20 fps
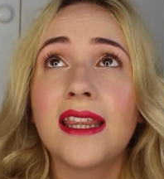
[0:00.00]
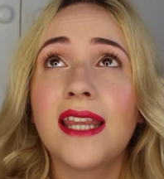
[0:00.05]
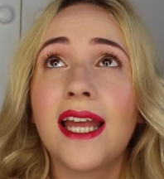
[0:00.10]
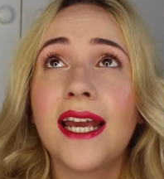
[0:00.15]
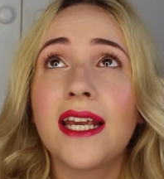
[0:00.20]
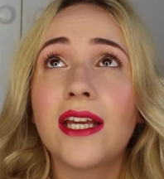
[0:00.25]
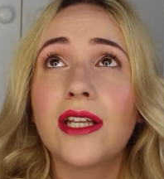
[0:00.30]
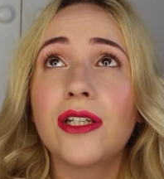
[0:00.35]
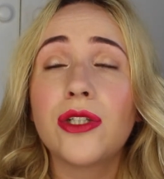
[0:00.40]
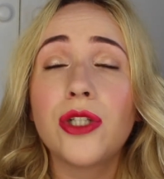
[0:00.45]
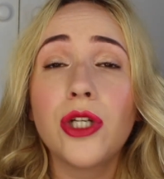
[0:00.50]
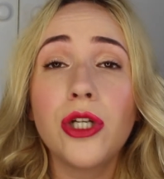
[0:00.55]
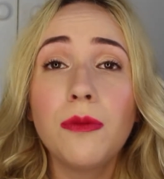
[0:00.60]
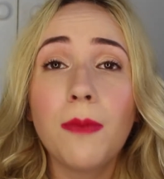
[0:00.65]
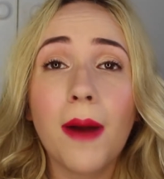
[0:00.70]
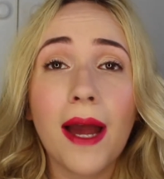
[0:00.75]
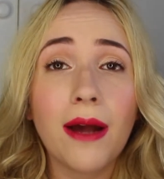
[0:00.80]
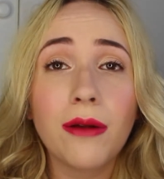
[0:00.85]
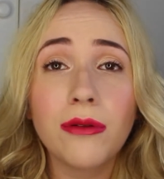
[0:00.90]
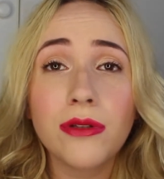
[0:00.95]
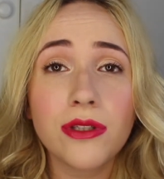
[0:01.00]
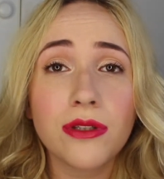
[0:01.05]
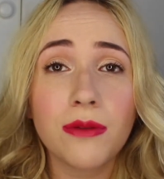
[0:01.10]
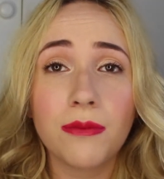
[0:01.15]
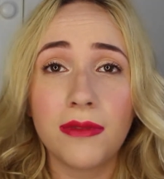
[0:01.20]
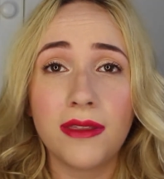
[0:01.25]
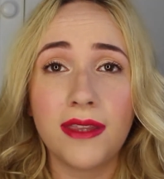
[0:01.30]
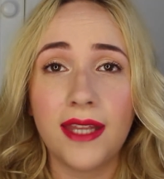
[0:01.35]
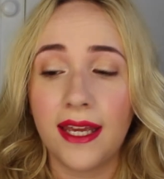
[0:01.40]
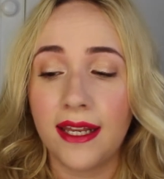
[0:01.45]
like £2
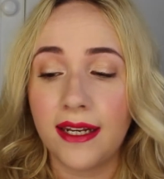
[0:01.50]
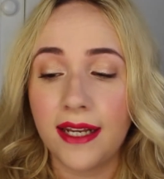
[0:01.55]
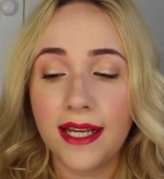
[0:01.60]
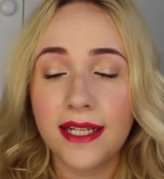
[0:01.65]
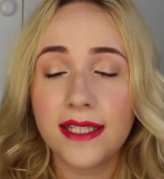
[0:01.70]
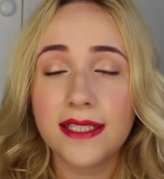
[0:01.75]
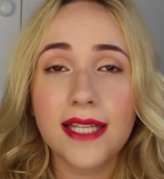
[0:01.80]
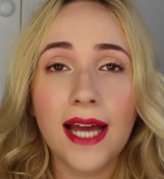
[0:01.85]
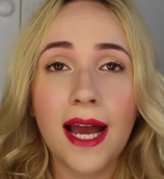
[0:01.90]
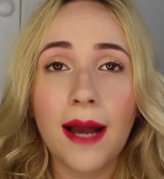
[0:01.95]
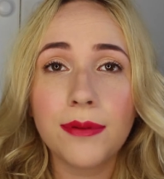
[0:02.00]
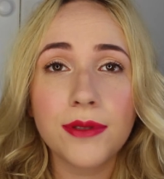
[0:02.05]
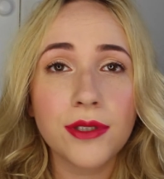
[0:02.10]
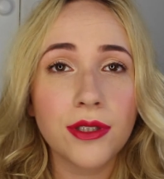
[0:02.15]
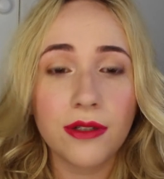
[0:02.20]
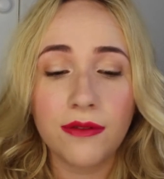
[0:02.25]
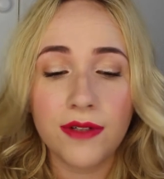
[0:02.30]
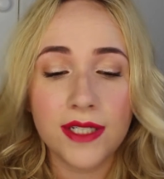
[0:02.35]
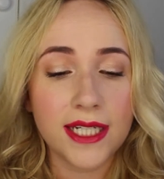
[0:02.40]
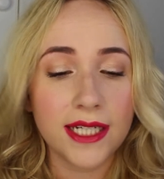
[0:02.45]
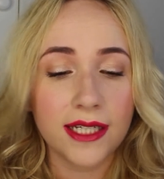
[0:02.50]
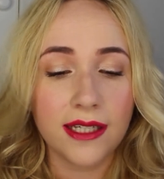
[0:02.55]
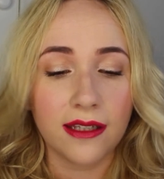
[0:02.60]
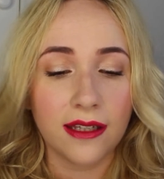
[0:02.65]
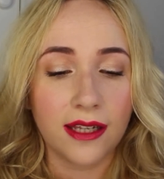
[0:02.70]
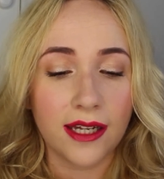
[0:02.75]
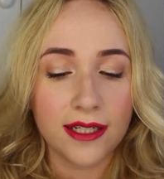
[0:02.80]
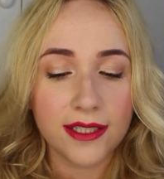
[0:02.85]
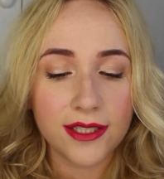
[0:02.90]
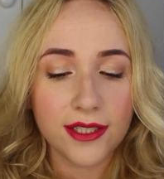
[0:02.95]
something. It's absolutely
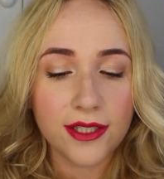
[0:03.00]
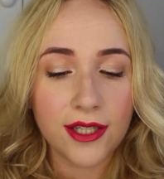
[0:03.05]
ridiculous.